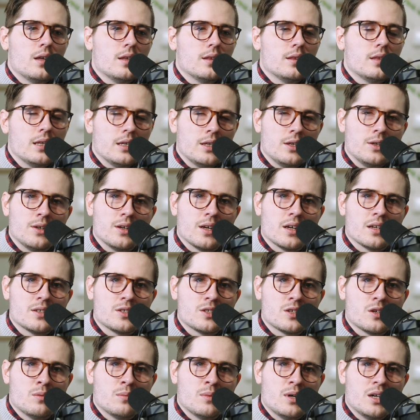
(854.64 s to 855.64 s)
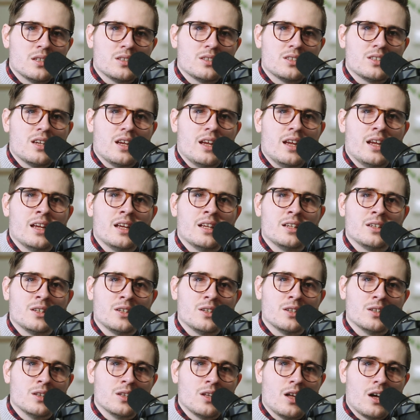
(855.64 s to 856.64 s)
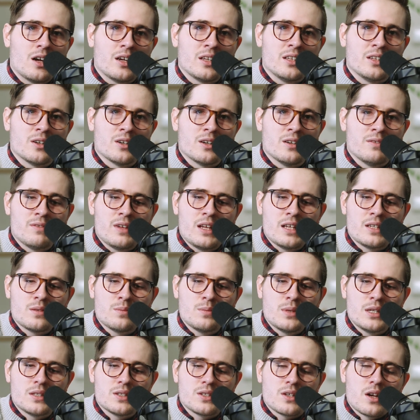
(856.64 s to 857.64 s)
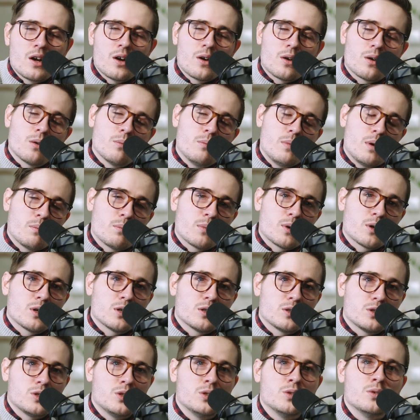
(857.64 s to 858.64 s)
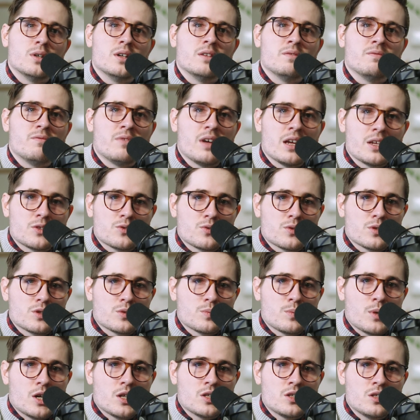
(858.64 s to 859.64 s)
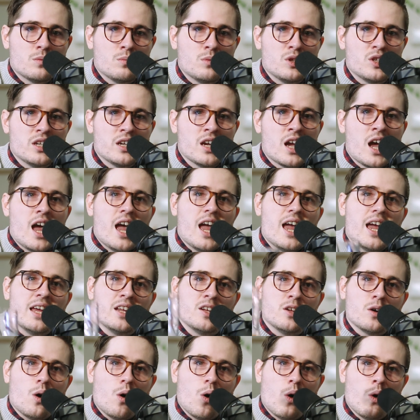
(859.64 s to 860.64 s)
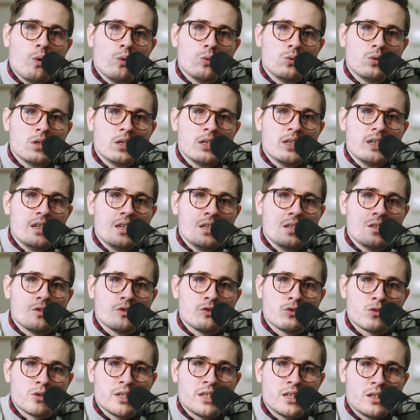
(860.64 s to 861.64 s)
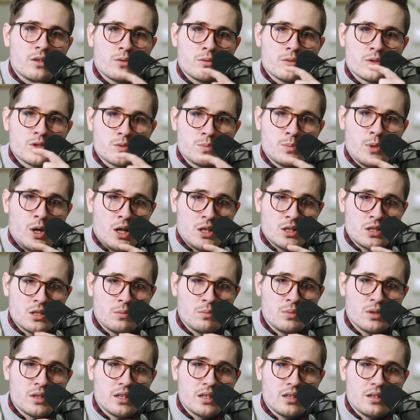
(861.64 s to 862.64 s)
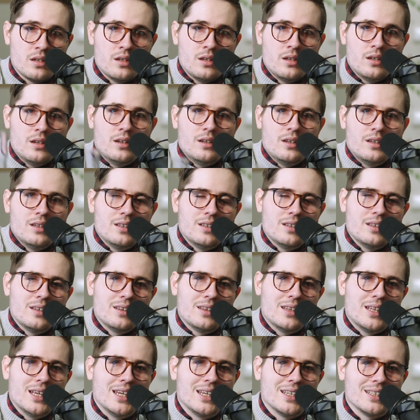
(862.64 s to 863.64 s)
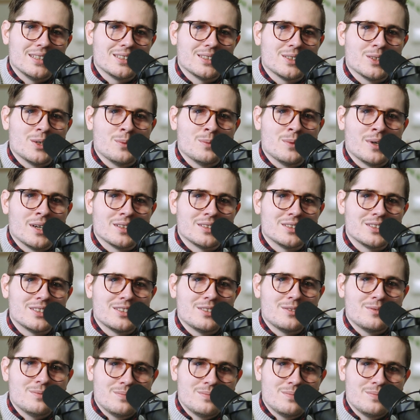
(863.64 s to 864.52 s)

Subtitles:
Thank you guys so much, and good luck in your investments. Remember to invest responsibly and only drink responsibly. Thanks so much.